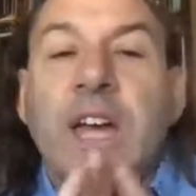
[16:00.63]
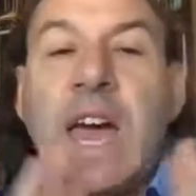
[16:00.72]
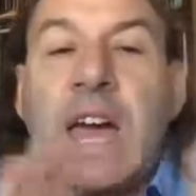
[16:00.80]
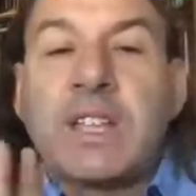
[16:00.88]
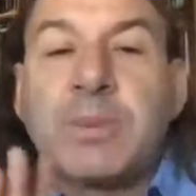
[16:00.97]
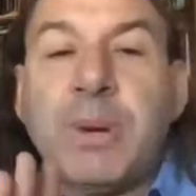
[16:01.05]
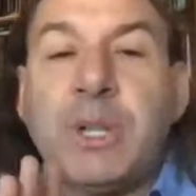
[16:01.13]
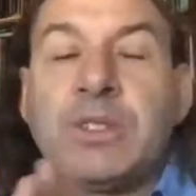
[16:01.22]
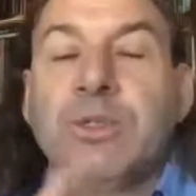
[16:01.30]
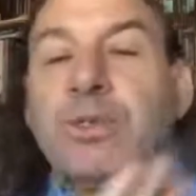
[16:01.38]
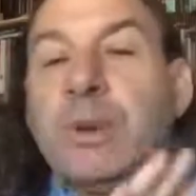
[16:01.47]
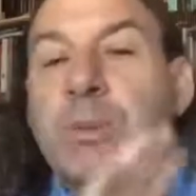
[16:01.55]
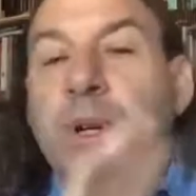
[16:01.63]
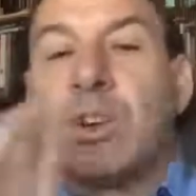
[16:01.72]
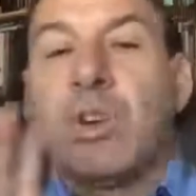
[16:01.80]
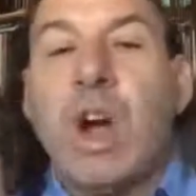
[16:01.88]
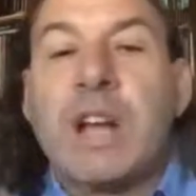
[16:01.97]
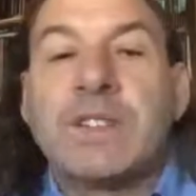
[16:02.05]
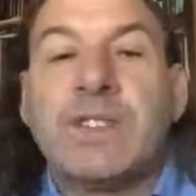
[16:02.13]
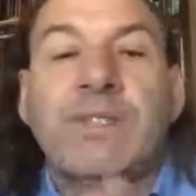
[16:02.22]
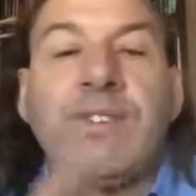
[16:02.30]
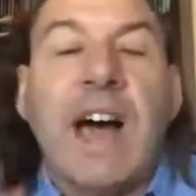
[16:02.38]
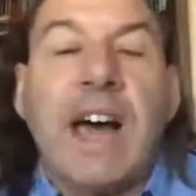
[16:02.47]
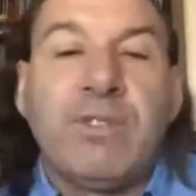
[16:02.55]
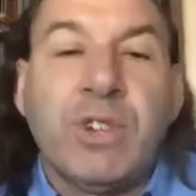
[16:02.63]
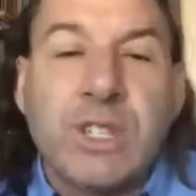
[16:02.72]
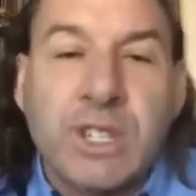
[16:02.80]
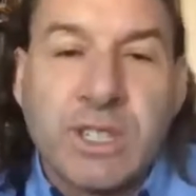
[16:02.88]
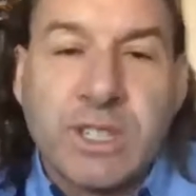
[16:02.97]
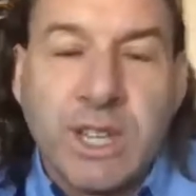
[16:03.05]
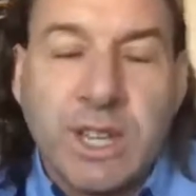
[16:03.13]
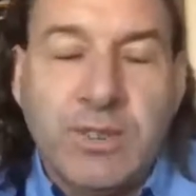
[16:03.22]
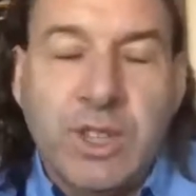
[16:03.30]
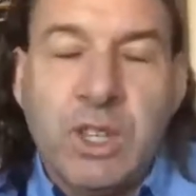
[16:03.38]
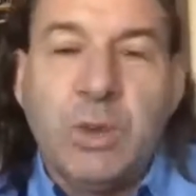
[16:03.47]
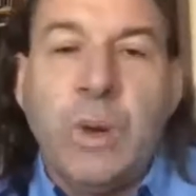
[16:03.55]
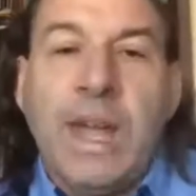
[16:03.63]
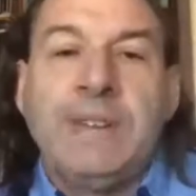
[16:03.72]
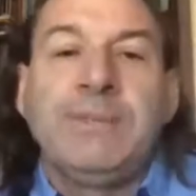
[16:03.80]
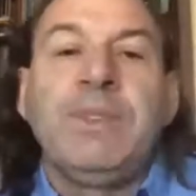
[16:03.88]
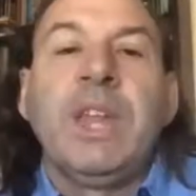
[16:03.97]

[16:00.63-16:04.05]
experts from across the 5 regions of the UN,